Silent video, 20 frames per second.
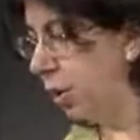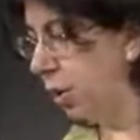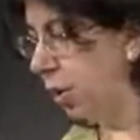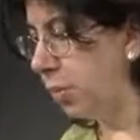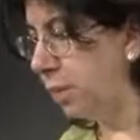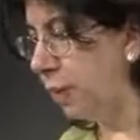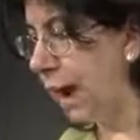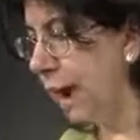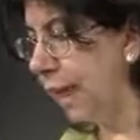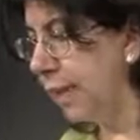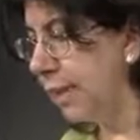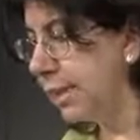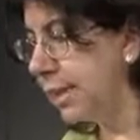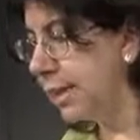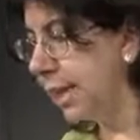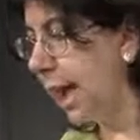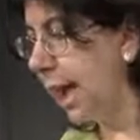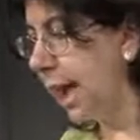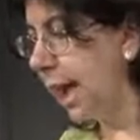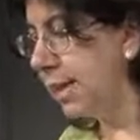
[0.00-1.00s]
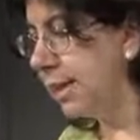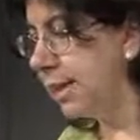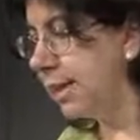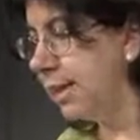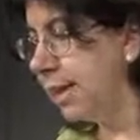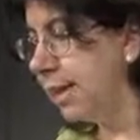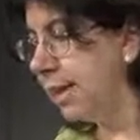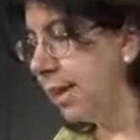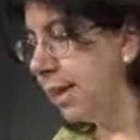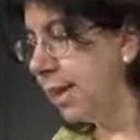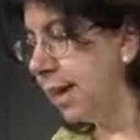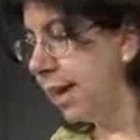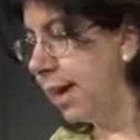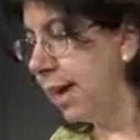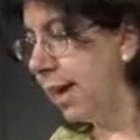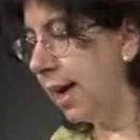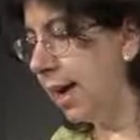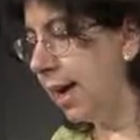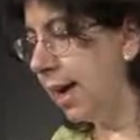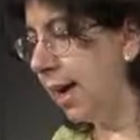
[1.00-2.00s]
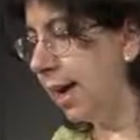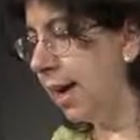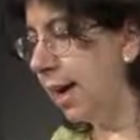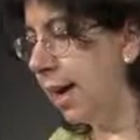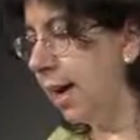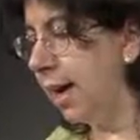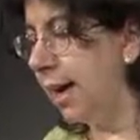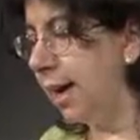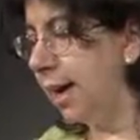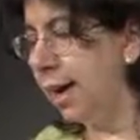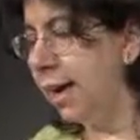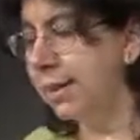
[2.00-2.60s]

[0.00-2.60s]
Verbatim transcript: your bias. And uh,